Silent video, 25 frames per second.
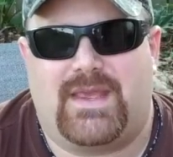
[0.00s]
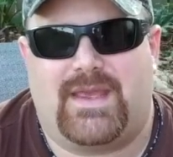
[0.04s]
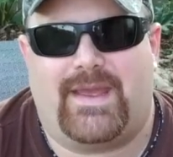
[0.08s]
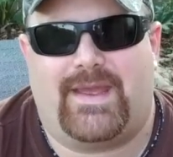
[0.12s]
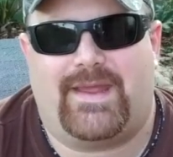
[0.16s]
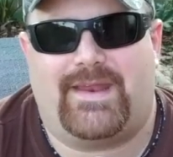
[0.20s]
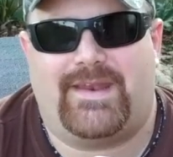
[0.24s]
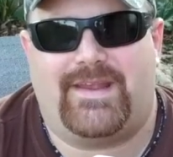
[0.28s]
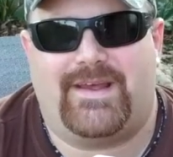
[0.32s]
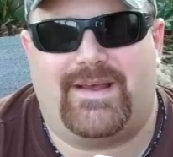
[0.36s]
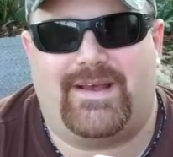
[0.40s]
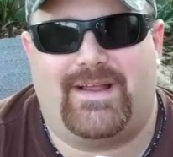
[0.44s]

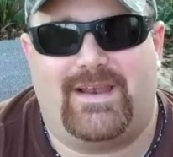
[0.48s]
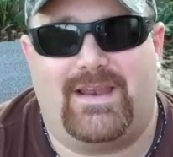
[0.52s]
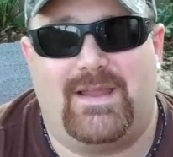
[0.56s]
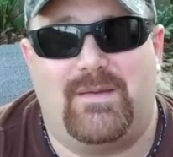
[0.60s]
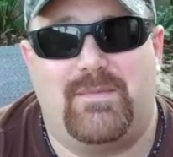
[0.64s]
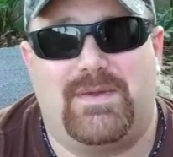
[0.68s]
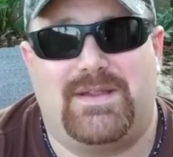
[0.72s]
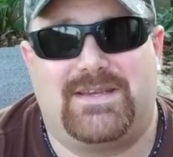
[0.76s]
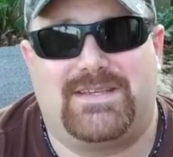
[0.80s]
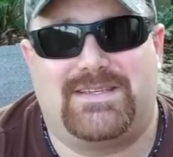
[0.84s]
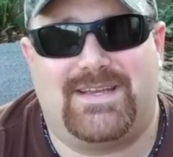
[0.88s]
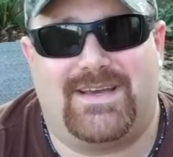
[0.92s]
And
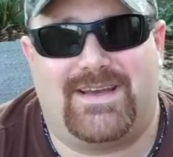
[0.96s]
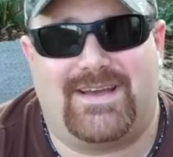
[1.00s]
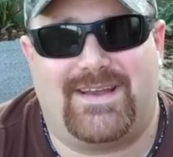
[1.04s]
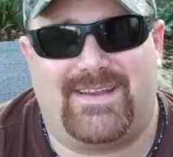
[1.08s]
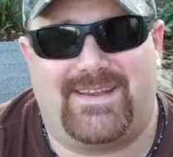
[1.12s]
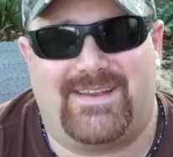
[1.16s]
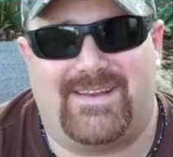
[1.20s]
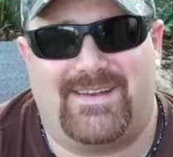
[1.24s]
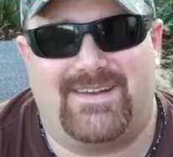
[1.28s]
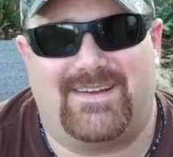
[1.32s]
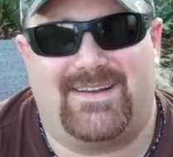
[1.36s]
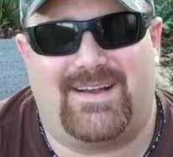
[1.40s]
let me tell
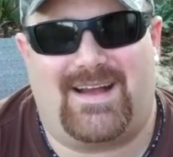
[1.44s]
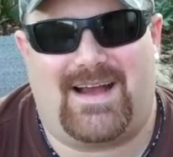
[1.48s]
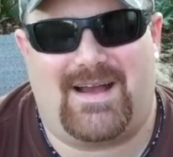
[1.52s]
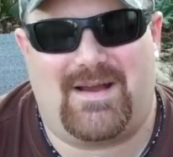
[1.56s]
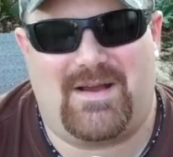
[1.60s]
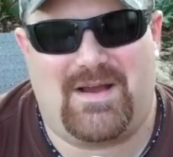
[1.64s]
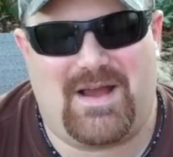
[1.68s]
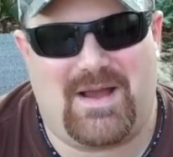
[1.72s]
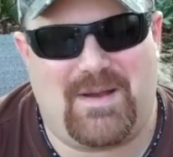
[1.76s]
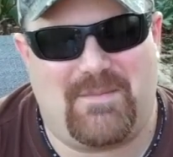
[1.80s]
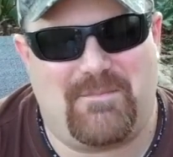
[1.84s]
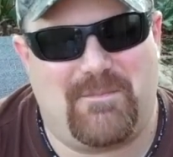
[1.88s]
you,
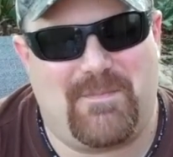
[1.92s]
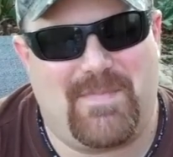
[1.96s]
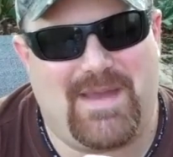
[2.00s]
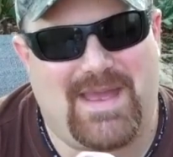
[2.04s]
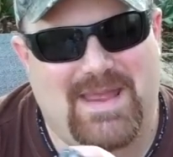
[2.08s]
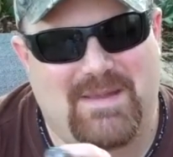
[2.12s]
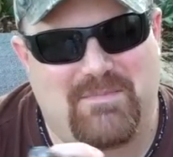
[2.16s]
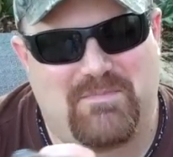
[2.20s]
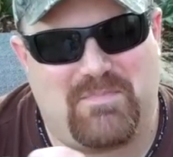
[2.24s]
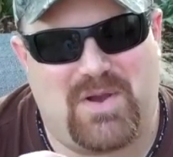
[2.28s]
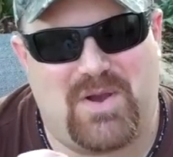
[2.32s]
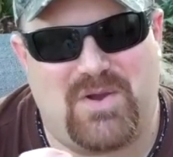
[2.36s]
I, I
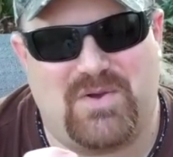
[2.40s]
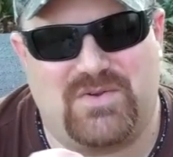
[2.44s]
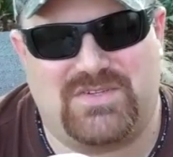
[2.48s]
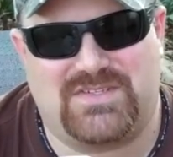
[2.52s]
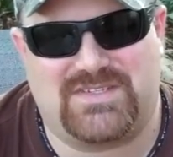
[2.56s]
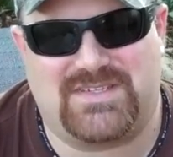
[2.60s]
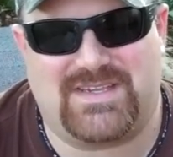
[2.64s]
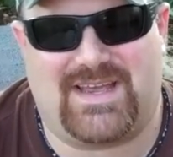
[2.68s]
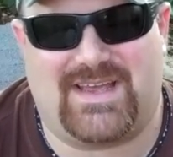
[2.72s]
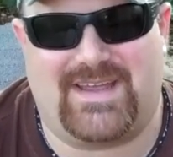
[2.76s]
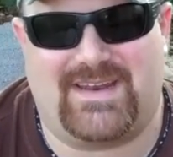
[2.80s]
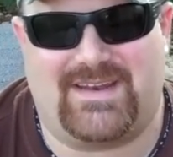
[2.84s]
may
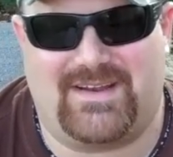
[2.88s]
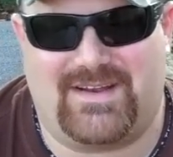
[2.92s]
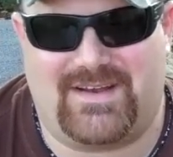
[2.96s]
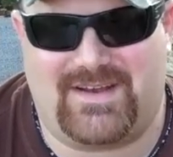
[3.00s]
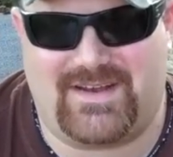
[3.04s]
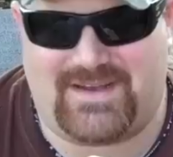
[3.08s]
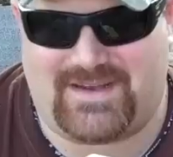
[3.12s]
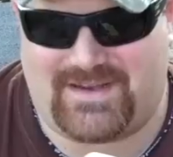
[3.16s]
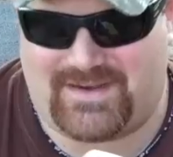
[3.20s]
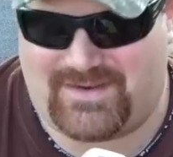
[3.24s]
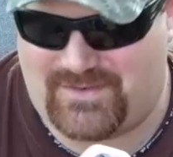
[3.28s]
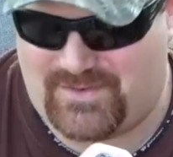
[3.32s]
post that
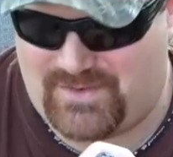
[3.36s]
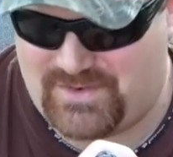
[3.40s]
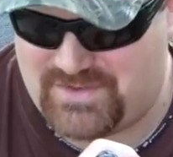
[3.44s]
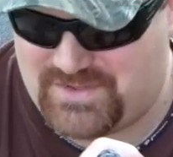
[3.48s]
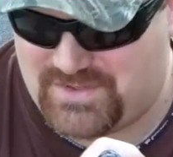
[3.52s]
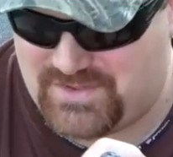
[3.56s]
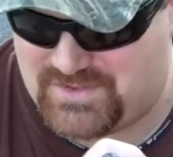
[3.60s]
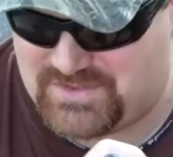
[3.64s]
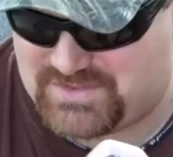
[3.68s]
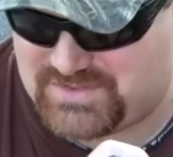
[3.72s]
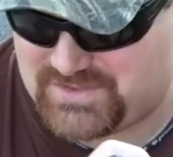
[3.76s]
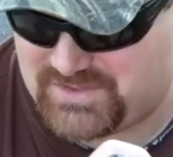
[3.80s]
on
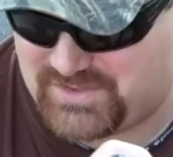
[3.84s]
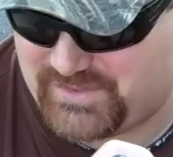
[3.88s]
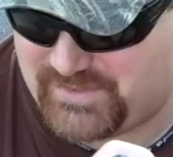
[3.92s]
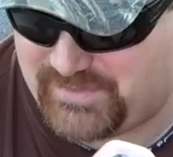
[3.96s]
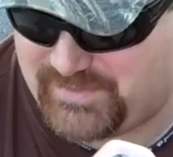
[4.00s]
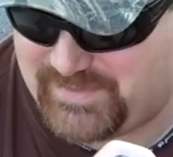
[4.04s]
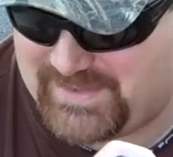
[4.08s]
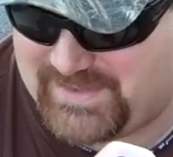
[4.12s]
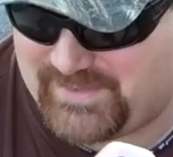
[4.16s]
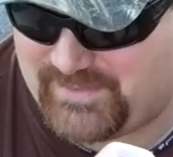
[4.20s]
YouTube.